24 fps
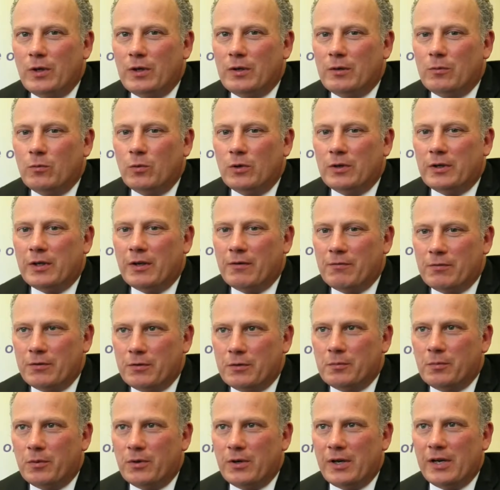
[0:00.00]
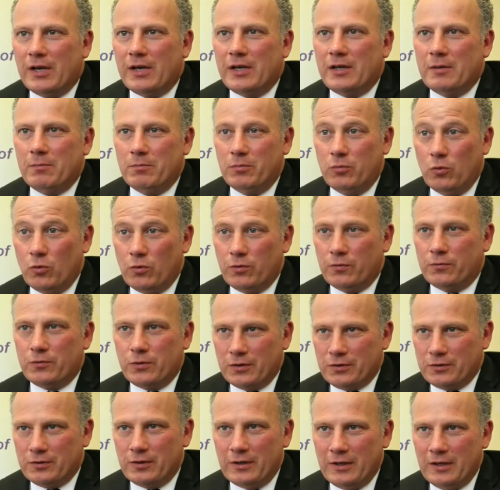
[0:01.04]
We're governed by a board of
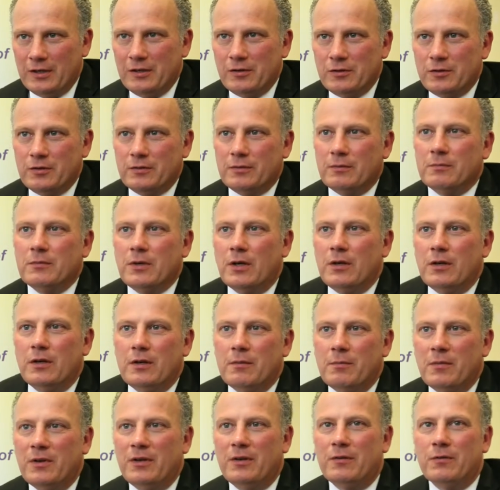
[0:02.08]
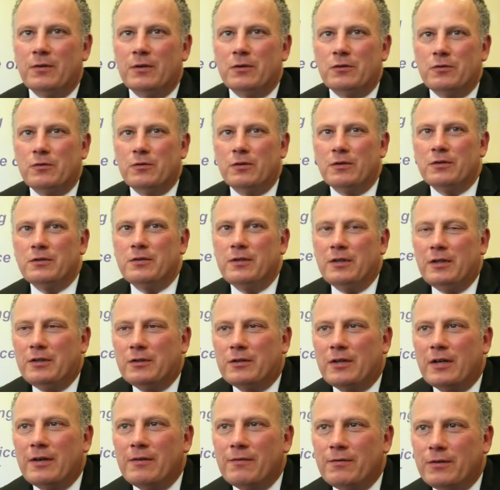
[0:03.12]
trustees. Many of those
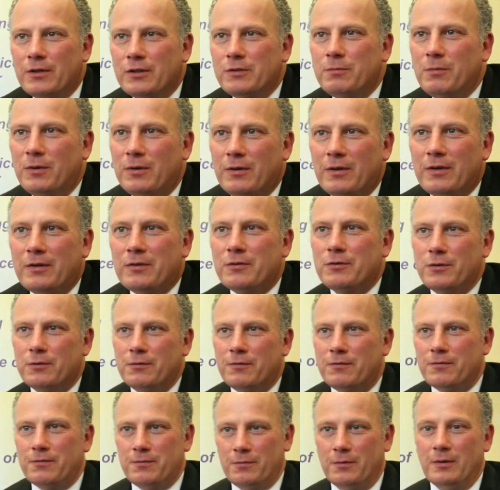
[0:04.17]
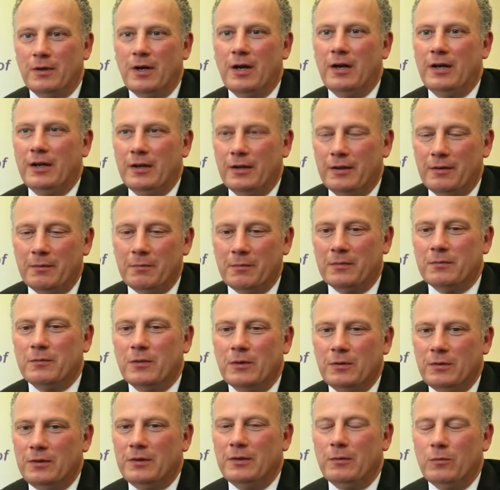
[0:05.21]
trustees have experience of
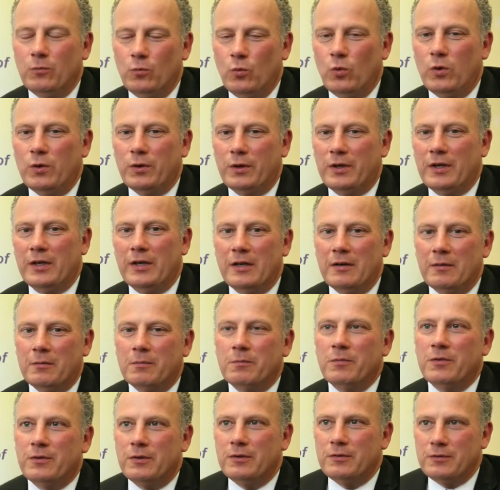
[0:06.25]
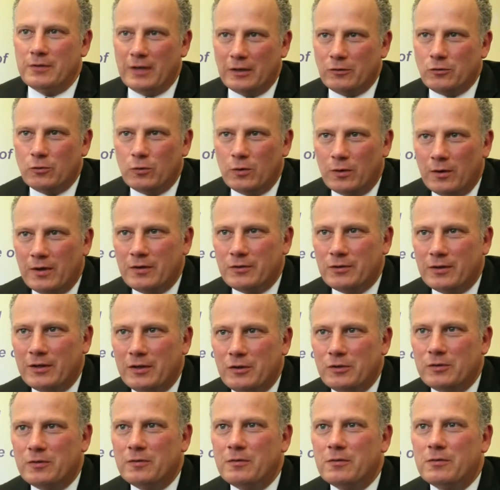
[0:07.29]
working in third sector
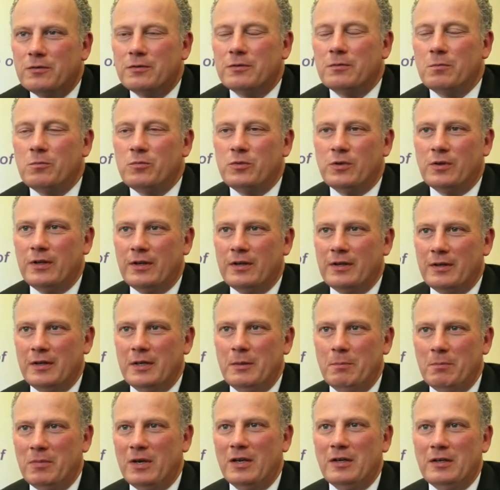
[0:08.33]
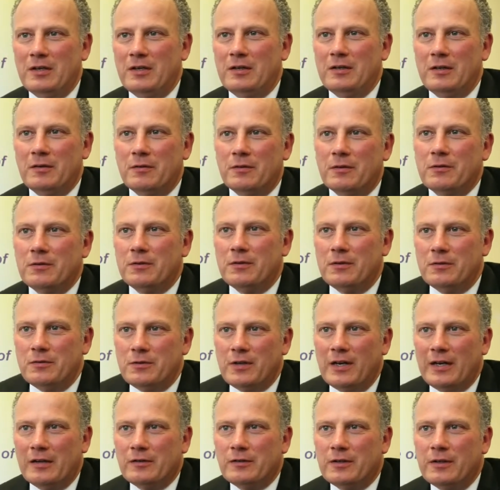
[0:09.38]
organisations, so they're embedded in the third
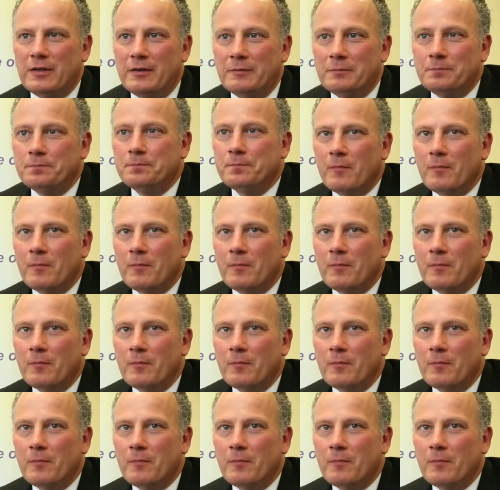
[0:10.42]
sector.